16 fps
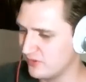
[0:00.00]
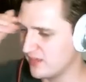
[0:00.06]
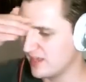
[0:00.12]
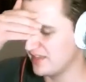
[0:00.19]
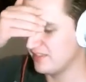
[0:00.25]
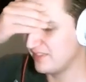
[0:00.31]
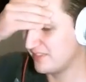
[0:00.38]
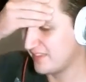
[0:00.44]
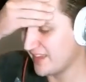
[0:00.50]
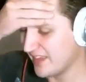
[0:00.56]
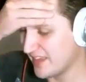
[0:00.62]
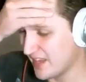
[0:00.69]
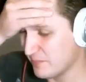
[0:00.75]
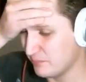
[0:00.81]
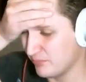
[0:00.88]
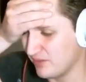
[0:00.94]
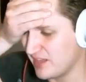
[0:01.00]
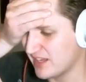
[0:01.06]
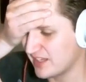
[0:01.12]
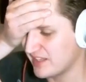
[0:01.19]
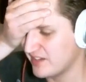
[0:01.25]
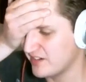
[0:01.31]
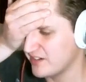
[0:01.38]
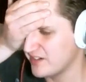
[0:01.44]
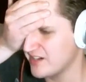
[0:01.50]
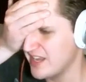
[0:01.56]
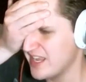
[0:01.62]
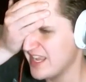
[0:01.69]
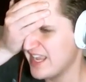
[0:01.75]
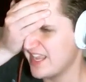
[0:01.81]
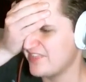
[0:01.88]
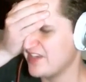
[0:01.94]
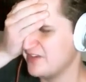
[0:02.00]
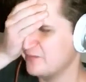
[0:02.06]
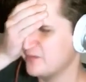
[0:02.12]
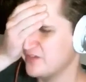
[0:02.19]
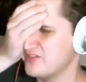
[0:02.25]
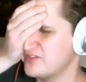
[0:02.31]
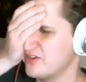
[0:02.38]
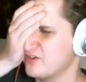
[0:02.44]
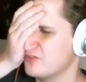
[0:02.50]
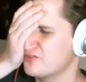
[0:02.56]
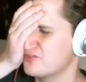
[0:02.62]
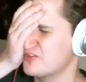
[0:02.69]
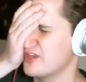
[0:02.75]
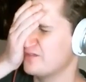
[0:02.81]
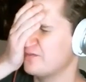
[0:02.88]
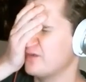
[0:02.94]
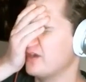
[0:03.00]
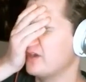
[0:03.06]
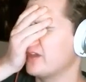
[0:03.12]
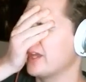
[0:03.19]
I think I block here, and then if we don't, okay.